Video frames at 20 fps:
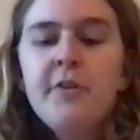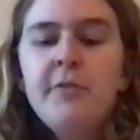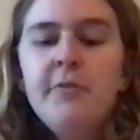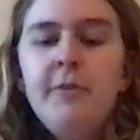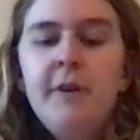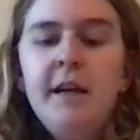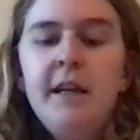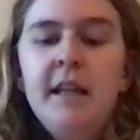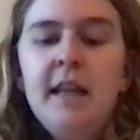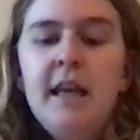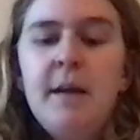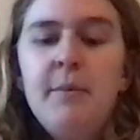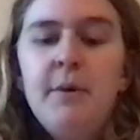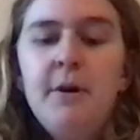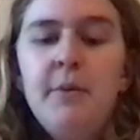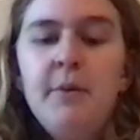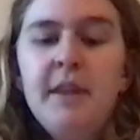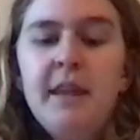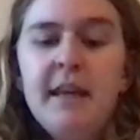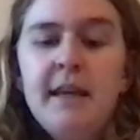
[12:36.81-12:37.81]
Free
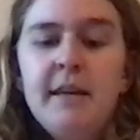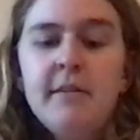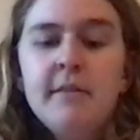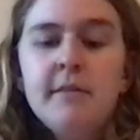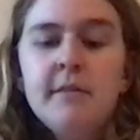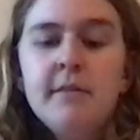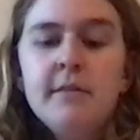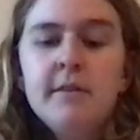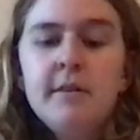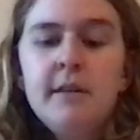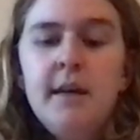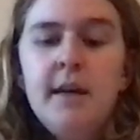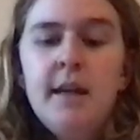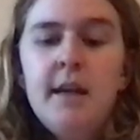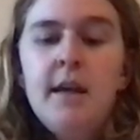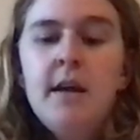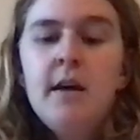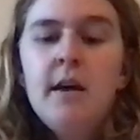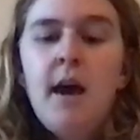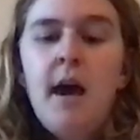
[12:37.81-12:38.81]
labor with a
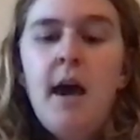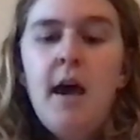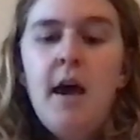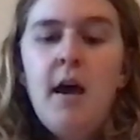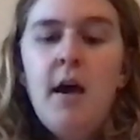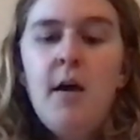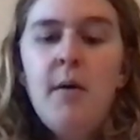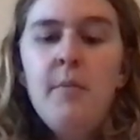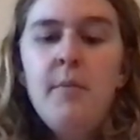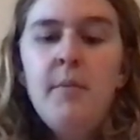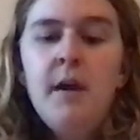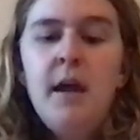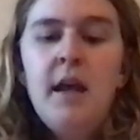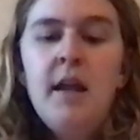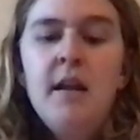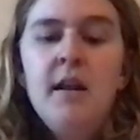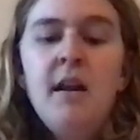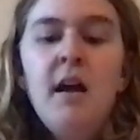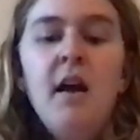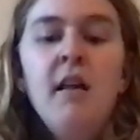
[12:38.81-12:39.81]
kitty. And
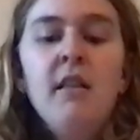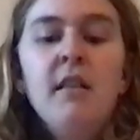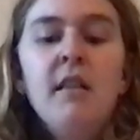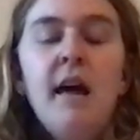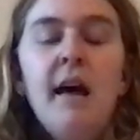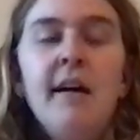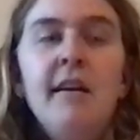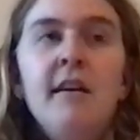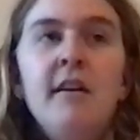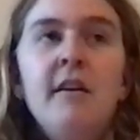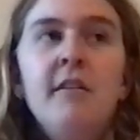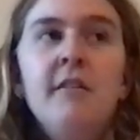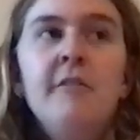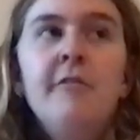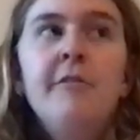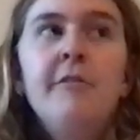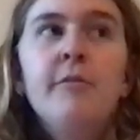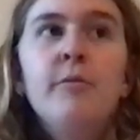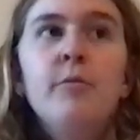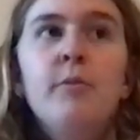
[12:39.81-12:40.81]
a lot of
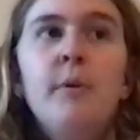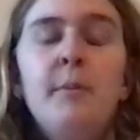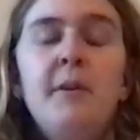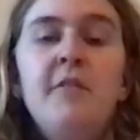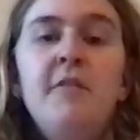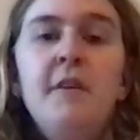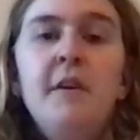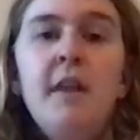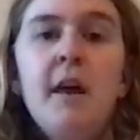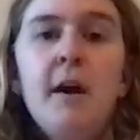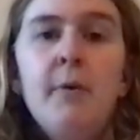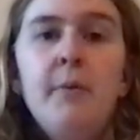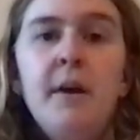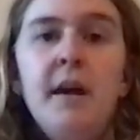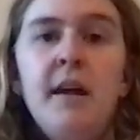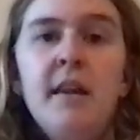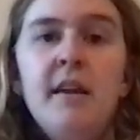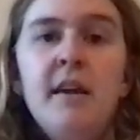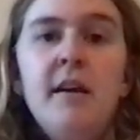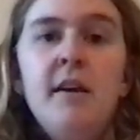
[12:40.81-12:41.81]
women feel that
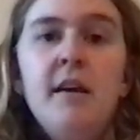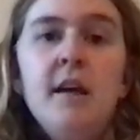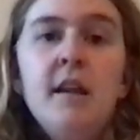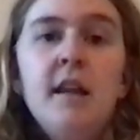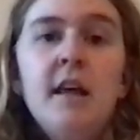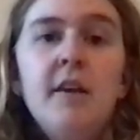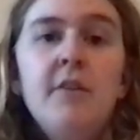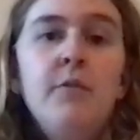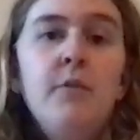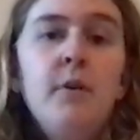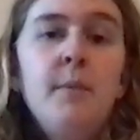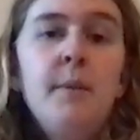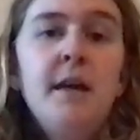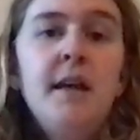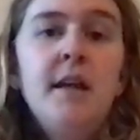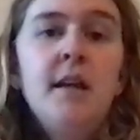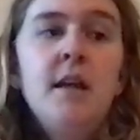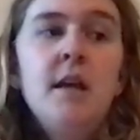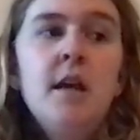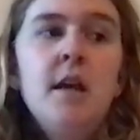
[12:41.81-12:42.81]
way. A lot of
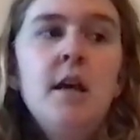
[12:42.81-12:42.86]
women